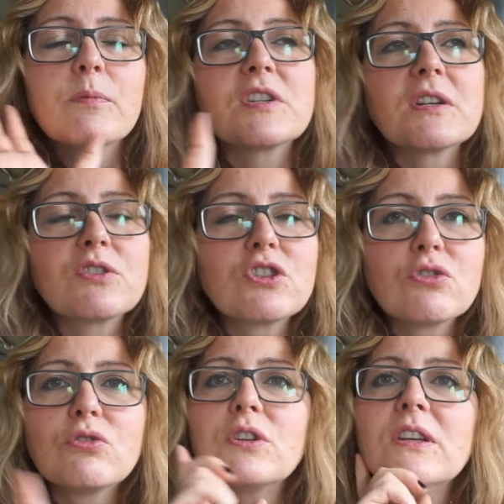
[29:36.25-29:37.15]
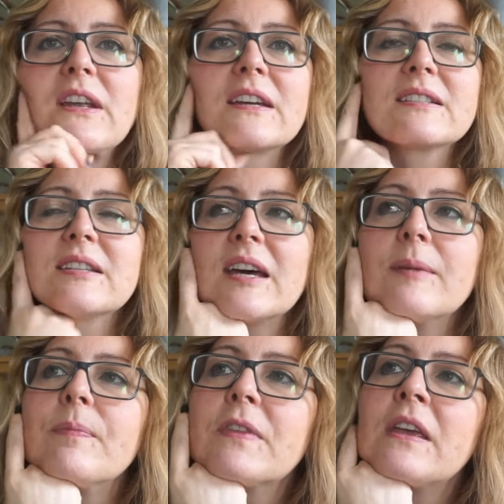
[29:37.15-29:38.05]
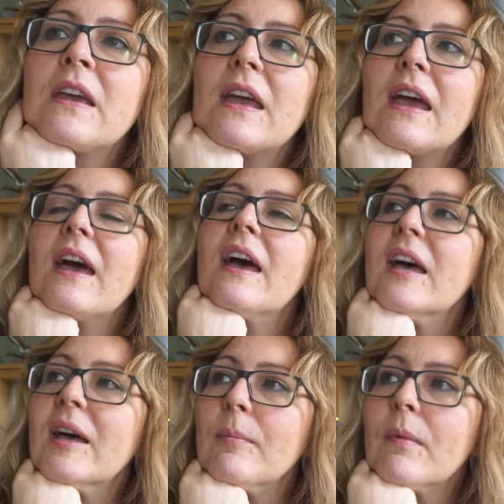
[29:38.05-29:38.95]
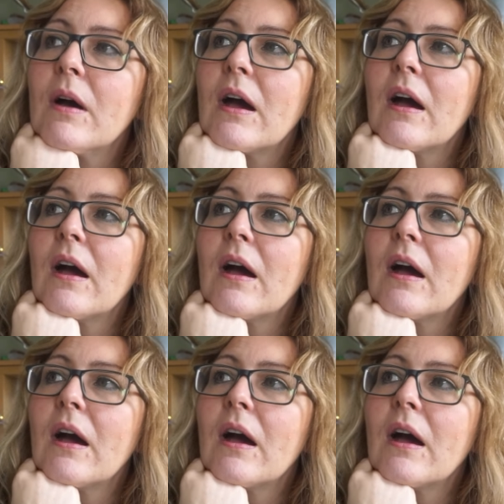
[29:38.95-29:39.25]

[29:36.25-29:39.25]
which I'll show you next time. Um,